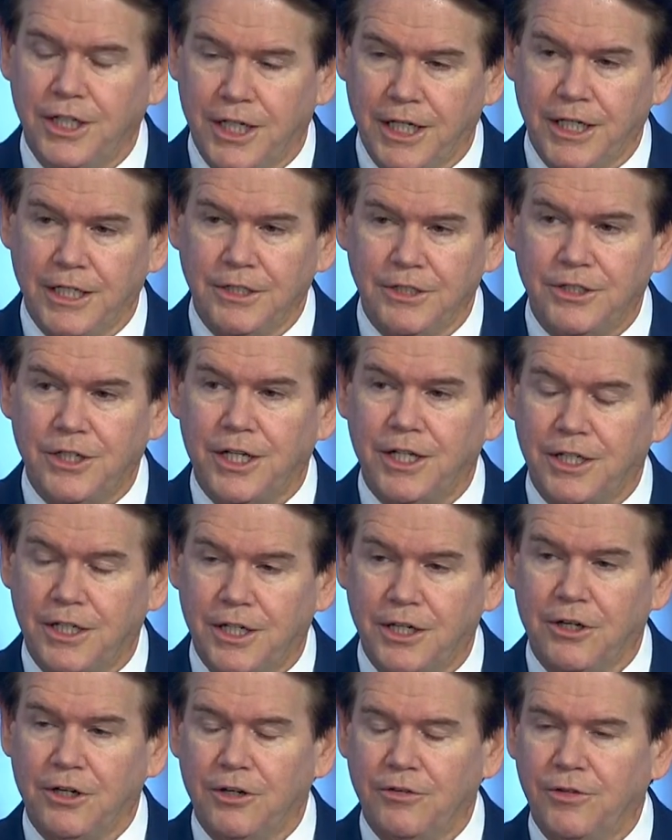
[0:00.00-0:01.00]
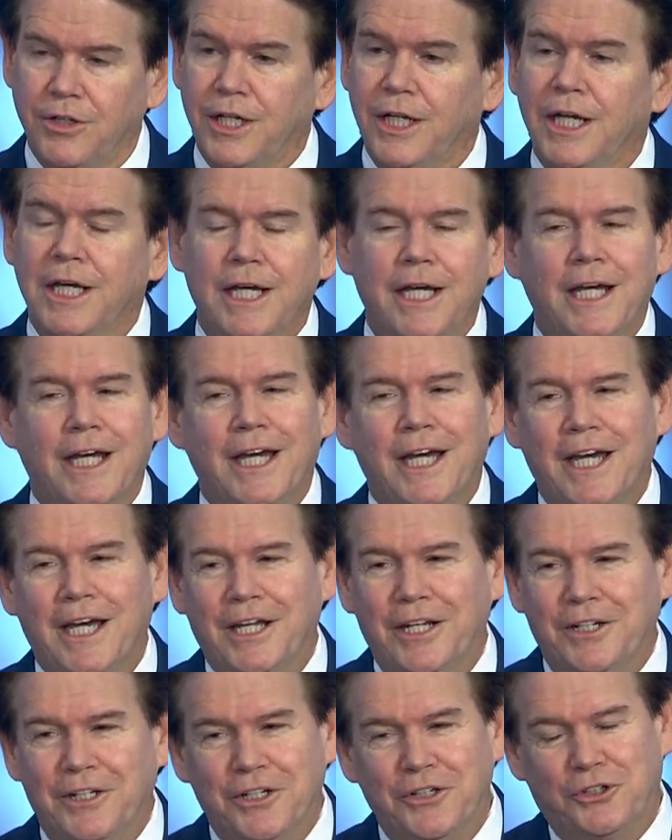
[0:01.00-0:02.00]
and take care of it.
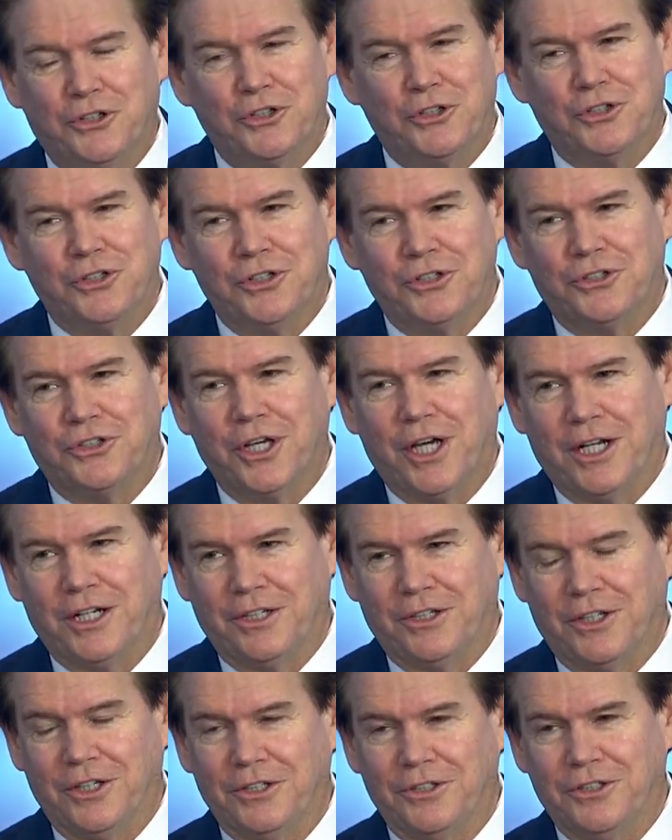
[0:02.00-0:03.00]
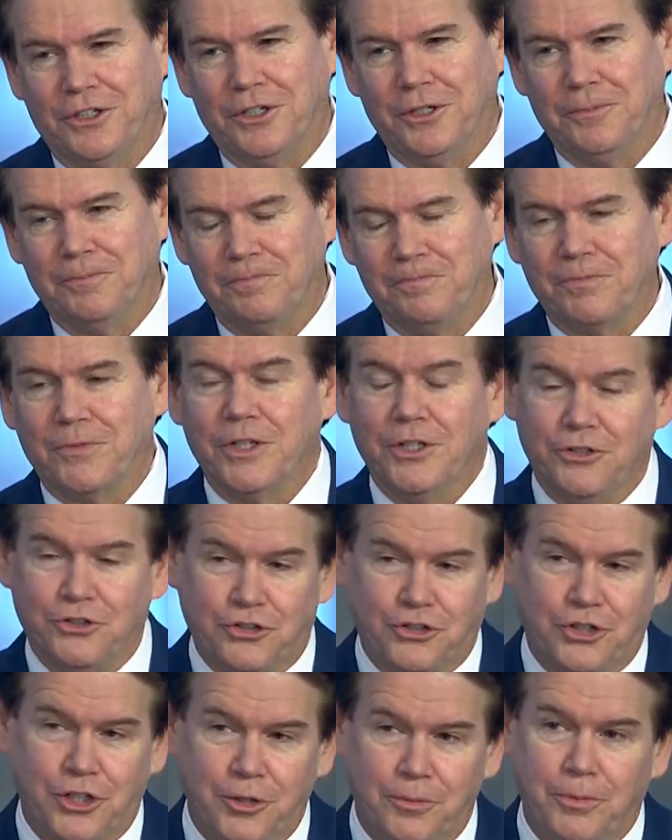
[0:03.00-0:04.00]
And this is the exciting thing, Tim. It's
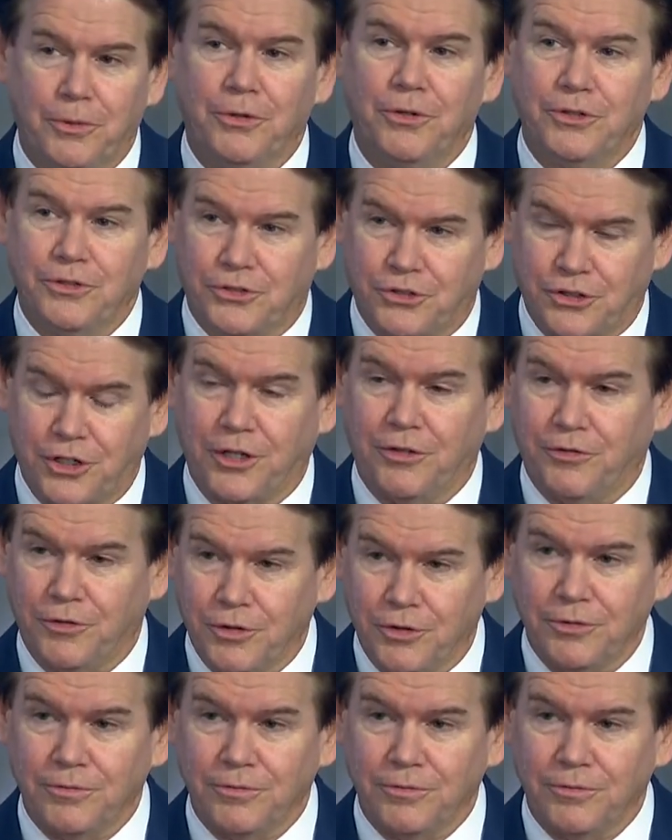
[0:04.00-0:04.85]
cheaper and safer,